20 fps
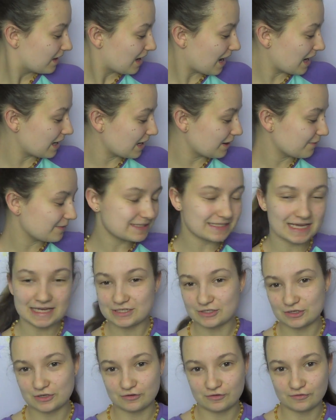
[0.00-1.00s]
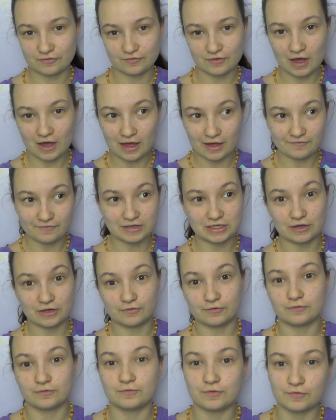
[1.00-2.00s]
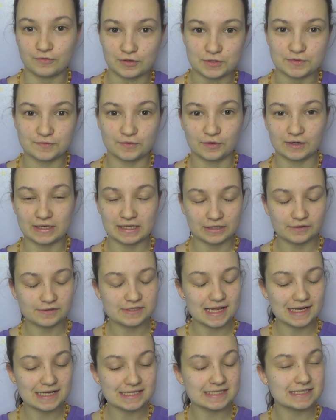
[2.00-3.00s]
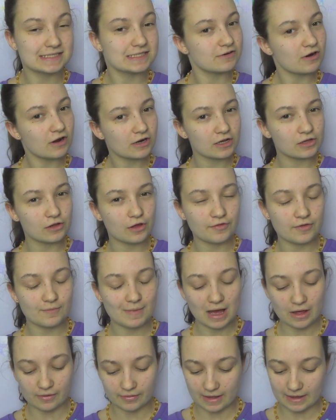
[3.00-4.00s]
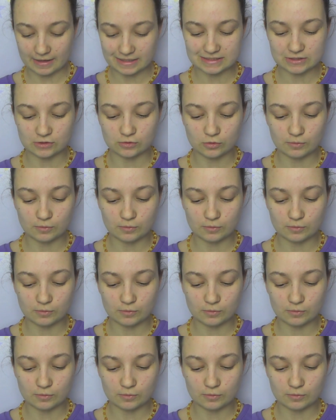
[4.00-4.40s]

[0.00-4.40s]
And I always like doing video reviews for EU sellers because there aren't a lot of them out there.